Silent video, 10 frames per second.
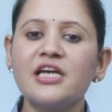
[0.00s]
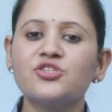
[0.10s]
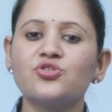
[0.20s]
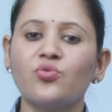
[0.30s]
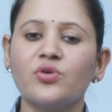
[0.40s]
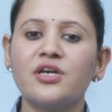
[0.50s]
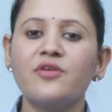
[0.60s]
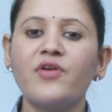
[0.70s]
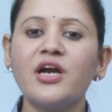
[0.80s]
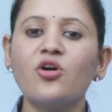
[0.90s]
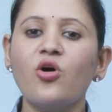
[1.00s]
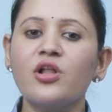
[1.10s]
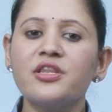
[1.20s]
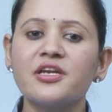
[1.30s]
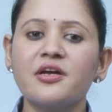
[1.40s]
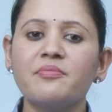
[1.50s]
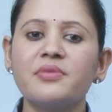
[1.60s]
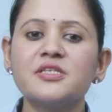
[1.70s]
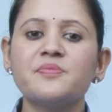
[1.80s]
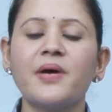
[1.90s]
as shown. Divide all the
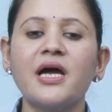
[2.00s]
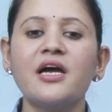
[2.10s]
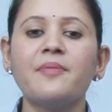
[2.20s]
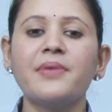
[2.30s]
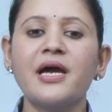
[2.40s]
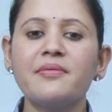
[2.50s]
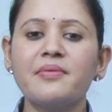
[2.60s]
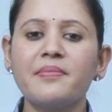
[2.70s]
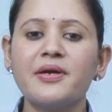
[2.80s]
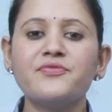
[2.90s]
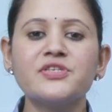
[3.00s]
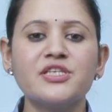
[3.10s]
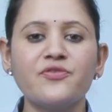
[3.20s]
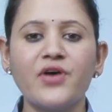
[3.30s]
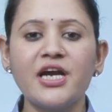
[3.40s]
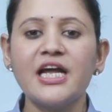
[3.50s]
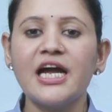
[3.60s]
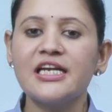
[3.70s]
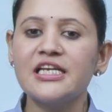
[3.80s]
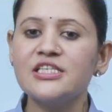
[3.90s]
numbers by a prime number which divide
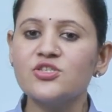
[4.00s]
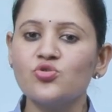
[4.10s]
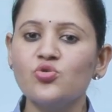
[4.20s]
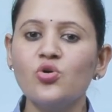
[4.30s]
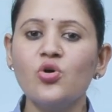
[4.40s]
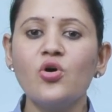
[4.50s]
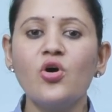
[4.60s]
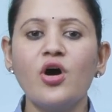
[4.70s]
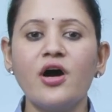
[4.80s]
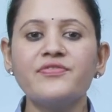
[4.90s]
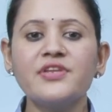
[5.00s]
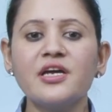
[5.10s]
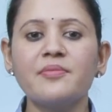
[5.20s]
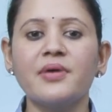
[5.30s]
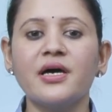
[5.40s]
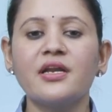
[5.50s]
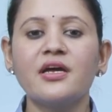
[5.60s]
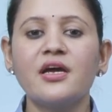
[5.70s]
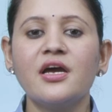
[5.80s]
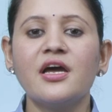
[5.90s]
at least two of the number.
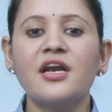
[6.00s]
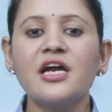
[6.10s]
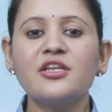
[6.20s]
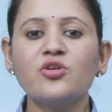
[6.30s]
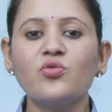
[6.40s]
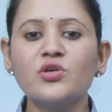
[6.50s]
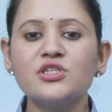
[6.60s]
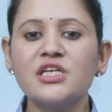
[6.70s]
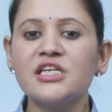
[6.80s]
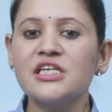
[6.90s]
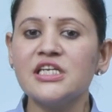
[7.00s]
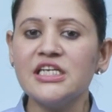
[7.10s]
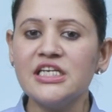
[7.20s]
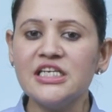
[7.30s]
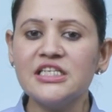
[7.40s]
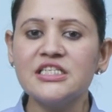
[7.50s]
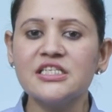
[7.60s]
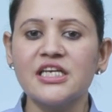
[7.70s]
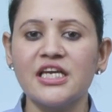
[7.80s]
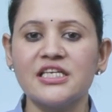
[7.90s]
Write the quotient in
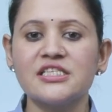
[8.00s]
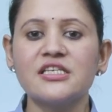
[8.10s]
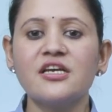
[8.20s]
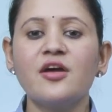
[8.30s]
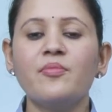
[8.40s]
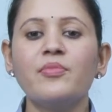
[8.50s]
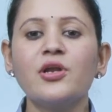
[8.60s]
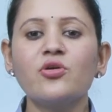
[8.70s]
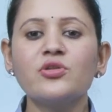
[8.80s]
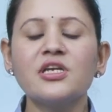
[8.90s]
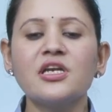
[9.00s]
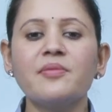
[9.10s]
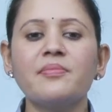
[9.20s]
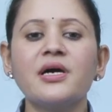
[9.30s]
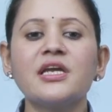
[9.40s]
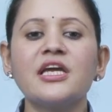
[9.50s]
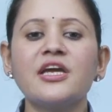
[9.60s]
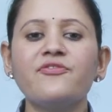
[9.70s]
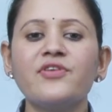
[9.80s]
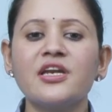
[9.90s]
each case. Below the number,
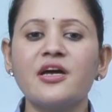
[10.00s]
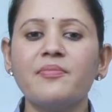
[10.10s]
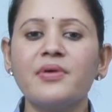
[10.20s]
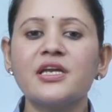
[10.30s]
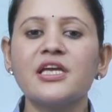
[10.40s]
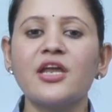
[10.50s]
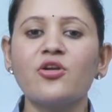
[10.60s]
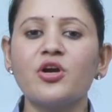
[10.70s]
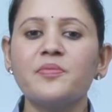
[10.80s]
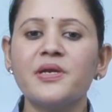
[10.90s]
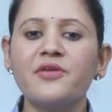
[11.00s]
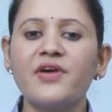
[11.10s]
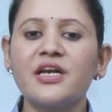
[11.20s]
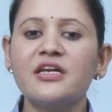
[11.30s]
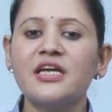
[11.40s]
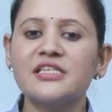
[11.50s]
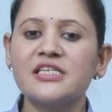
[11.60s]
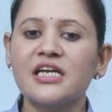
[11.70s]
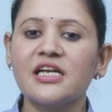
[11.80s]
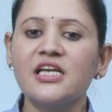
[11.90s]
if a number cannot be divided
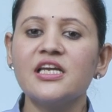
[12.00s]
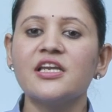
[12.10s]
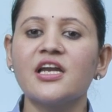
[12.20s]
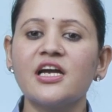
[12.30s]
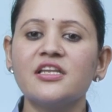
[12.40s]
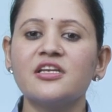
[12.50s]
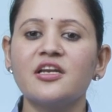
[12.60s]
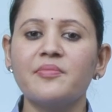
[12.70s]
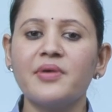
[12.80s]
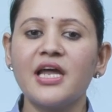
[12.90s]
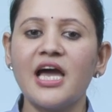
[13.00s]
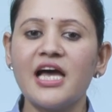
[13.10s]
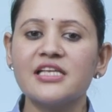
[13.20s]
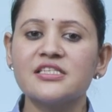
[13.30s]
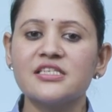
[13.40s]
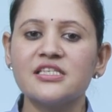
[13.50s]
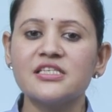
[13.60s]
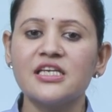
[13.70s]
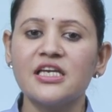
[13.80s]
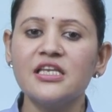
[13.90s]
exactly, write the number as it
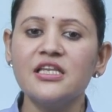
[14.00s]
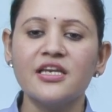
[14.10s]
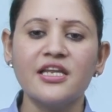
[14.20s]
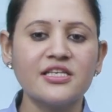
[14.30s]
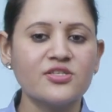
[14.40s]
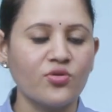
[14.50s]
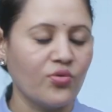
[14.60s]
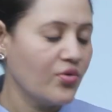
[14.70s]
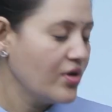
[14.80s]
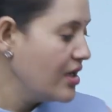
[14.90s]
is in the next row.